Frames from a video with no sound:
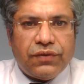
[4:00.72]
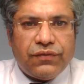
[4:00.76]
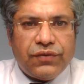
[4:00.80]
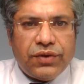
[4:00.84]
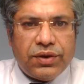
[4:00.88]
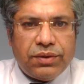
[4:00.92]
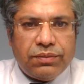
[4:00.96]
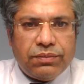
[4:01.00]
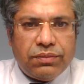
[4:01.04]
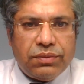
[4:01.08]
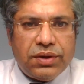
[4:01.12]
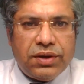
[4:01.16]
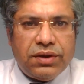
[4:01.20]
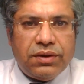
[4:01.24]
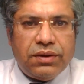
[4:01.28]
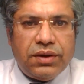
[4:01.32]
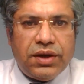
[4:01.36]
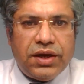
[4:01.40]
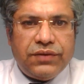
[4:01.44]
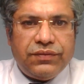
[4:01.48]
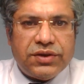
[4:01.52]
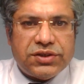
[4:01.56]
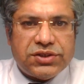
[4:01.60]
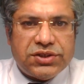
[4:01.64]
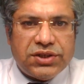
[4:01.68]
sort of an
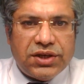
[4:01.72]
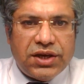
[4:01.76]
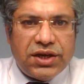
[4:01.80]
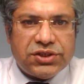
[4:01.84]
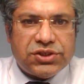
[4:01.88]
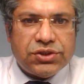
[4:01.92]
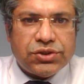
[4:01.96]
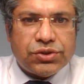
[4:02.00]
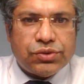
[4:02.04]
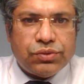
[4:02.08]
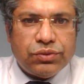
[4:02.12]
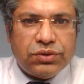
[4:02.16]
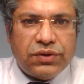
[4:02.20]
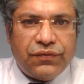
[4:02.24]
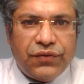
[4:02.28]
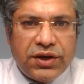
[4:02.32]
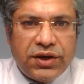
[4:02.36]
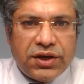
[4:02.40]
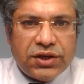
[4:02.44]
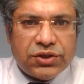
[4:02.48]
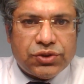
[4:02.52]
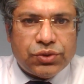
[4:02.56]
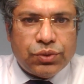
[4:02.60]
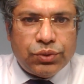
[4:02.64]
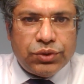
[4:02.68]
investigations to the
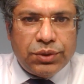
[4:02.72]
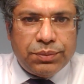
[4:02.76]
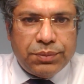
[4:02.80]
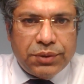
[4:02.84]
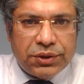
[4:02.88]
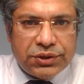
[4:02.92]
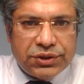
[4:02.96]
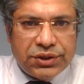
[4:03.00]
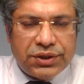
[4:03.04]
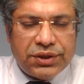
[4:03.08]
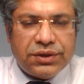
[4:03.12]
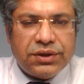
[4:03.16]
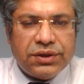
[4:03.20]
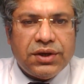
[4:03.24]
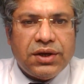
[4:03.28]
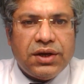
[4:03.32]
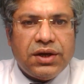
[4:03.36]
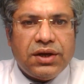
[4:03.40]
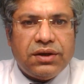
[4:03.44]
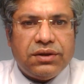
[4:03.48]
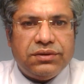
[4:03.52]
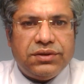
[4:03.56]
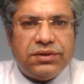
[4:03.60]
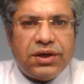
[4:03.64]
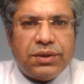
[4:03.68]
fetus through the mother.
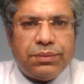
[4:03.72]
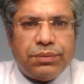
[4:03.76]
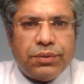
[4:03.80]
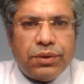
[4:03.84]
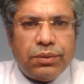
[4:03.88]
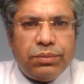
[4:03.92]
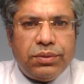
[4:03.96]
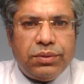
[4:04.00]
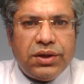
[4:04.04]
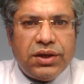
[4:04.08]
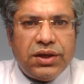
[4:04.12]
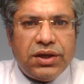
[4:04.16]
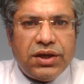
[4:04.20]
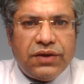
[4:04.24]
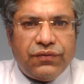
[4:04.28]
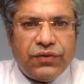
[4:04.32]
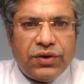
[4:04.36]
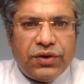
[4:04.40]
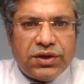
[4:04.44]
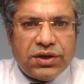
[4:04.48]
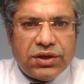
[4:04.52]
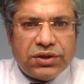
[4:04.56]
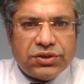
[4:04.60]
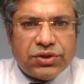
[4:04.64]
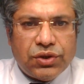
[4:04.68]
That probably, if
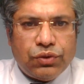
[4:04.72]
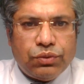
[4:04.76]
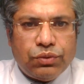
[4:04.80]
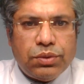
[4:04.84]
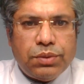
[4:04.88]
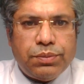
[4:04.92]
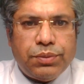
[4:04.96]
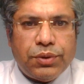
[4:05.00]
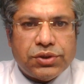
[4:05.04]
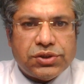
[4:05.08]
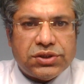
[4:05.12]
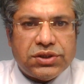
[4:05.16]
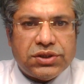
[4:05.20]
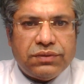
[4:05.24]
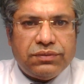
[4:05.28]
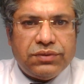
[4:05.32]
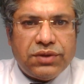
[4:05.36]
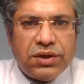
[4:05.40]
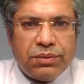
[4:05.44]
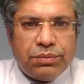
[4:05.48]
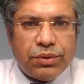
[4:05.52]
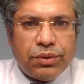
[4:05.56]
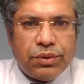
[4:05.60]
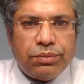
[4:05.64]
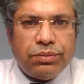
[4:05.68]
it turns out to be positive,
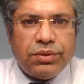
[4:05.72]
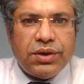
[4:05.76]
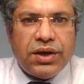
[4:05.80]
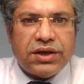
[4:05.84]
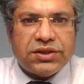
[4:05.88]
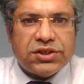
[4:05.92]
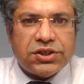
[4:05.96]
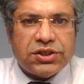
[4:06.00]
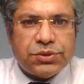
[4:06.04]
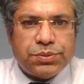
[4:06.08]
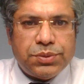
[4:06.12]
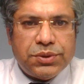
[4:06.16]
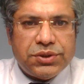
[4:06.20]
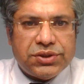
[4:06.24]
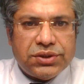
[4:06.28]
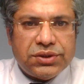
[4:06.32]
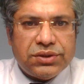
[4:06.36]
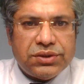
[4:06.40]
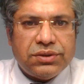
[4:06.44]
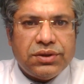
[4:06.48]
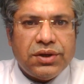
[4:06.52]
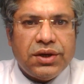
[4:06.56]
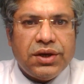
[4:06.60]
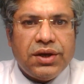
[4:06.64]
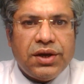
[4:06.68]
then probably our
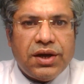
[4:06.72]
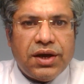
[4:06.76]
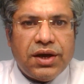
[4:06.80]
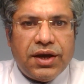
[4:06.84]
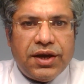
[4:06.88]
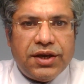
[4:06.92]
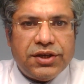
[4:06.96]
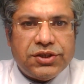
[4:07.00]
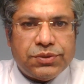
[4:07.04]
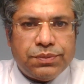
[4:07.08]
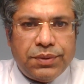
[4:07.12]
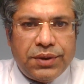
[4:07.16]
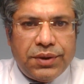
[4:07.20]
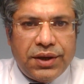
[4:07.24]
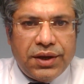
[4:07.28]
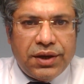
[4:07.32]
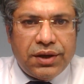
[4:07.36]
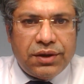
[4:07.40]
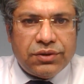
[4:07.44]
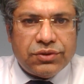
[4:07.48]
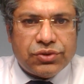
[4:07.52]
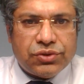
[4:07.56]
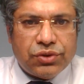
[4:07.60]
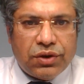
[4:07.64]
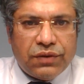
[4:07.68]
suspicion is
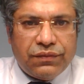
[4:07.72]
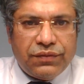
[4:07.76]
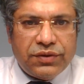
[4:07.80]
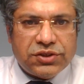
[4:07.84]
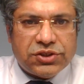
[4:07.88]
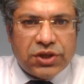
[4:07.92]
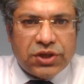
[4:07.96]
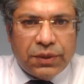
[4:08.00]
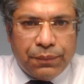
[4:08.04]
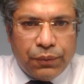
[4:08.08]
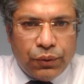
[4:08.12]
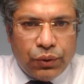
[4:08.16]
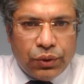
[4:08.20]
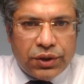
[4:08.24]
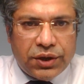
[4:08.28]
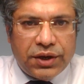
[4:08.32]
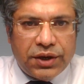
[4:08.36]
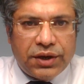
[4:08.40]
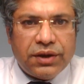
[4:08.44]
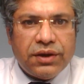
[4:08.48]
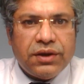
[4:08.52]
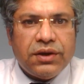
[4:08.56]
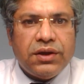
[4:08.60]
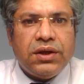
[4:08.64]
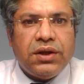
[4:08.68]
being sort of
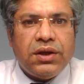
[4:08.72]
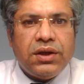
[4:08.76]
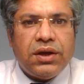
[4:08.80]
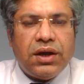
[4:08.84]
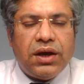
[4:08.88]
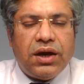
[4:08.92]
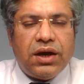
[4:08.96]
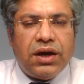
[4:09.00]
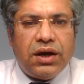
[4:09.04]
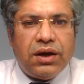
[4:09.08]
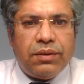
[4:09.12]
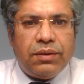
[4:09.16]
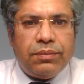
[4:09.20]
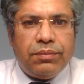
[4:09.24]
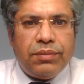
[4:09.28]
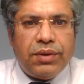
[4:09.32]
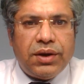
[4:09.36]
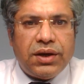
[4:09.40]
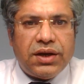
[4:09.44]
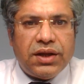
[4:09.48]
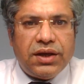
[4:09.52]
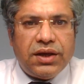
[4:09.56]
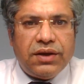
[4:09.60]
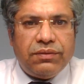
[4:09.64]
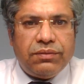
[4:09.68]
supported.
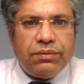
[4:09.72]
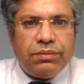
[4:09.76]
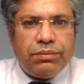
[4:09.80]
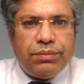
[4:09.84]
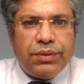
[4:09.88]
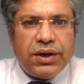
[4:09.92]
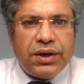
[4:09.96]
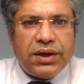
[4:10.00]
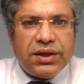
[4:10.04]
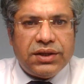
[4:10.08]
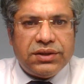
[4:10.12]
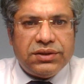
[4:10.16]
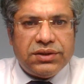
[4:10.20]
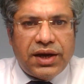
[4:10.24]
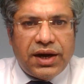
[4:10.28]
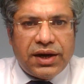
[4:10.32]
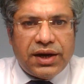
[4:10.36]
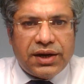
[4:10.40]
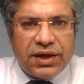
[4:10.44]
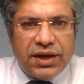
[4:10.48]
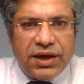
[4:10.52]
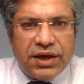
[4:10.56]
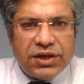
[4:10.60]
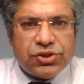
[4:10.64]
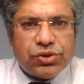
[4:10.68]
But in
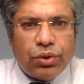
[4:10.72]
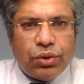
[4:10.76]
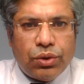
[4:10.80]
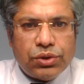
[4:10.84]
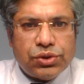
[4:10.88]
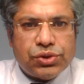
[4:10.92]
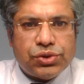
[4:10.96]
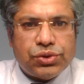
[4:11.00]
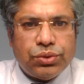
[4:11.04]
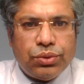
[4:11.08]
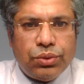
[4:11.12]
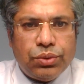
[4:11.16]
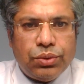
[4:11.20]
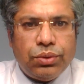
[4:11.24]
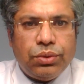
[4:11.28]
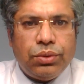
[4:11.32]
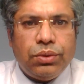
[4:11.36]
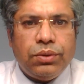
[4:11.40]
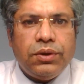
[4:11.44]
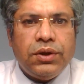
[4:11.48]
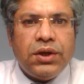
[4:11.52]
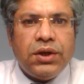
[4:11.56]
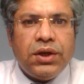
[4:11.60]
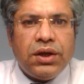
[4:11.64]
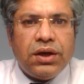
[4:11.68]
that case
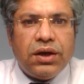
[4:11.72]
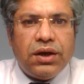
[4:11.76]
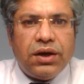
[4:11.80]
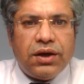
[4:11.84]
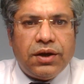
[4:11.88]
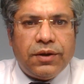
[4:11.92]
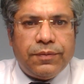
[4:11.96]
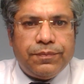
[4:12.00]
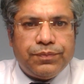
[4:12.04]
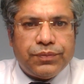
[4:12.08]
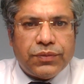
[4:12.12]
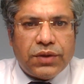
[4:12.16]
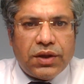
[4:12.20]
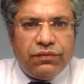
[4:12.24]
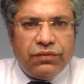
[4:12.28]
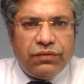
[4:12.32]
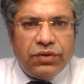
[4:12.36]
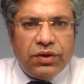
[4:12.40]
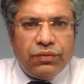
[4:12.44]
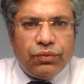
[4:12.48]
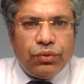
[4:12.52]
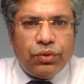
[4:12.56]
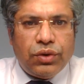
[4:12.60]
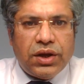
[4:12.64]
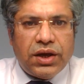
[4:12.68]
also,
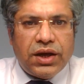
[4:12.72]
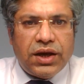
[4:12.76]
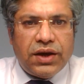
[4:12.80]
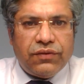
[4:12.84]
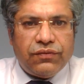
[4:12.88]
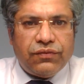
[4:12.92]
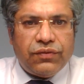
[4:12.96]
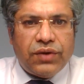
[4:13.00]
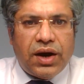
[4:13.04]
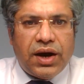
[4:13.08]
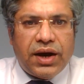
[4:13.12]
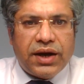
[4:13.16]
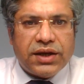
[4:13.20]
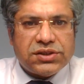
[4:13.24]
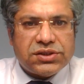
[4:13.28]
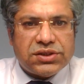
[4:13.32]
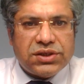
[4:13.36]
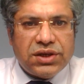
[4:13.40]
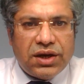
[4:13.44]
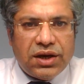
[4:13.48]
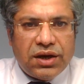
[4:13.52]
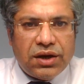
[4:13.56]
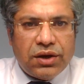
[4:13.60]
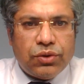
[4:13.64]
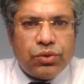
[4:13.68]
we would have
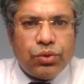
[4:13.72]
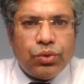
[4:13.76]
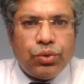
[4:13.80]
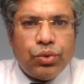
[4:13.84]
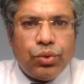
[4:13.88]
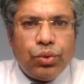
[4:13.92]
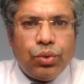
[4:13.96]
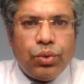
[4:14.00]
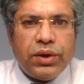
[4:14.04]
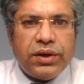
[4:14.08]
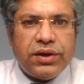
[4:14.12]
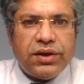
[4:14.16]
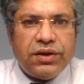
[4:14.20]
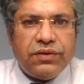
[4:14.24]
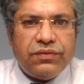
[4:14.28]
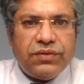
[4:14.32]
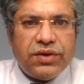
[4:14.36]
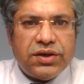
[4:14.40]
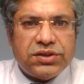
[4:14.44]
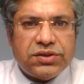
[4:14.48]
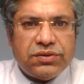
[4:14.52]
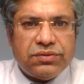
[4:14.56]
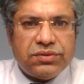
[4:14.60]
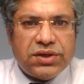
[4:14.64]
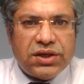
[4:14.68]
asked her to do an
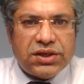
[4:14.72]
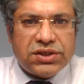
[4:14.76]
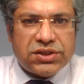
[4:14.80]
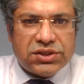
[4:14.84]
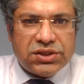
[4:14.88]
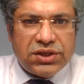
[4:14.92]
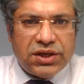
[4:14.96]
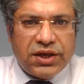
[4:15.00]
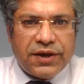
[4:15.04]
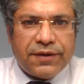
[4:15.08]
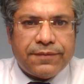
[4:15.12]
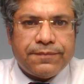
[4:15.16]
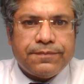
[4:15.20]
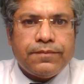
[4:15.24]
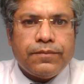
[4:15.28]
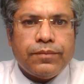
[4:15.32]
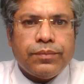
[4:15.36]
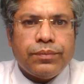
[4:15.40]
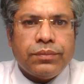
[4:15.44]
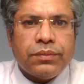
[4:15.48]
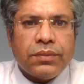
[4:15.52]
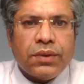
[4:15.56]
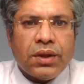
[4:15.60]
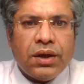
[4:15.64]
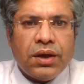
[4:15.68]
invasive testing